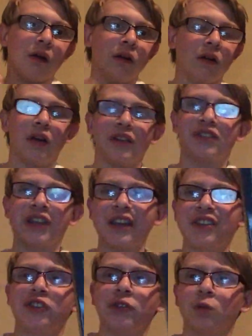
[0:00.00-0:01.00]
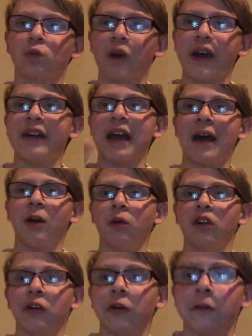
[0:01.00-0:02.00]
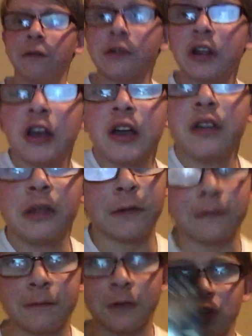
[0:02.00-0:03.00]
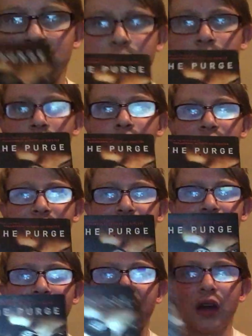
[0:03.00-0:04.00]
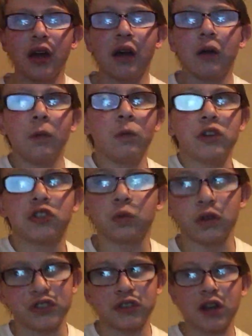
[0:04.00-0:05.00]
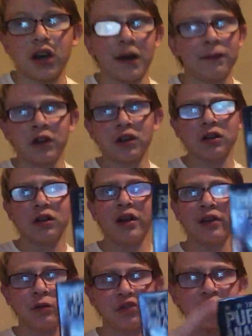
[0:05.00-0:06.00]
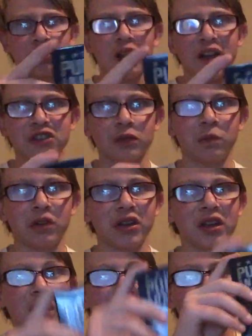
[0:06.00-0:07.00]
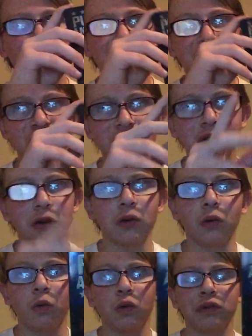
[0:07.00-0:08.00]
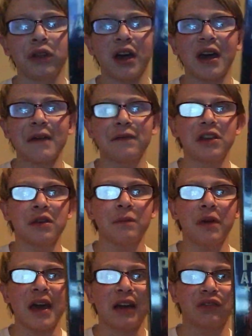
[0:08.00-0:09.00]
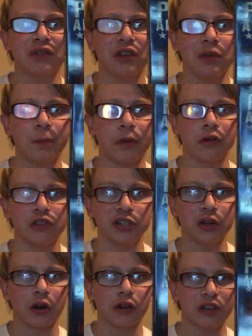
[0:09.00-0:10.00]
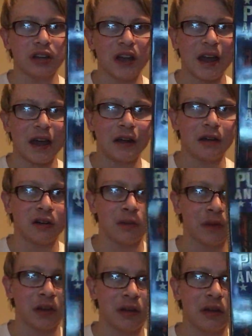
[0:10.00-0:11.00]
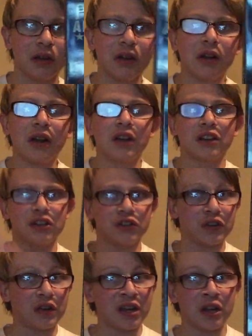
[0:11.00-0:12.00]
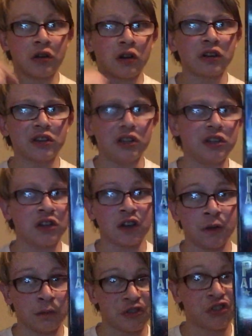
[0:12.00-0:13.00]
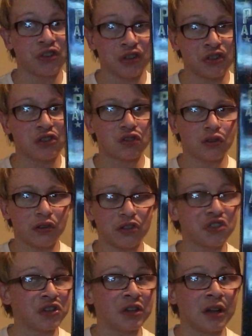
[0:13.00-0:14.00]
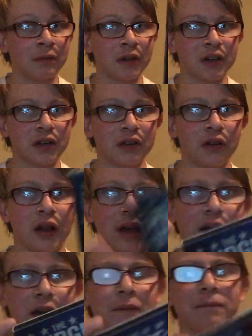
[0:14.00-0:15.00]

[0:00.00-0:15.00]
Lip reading: it takes you right out of the first movie, which was, I'm not gonna lie, it was a classic, but it still will not have the impact the Purge Anarchy had on me. Because Anarchy comes to the streets, and I'm not gonna lie.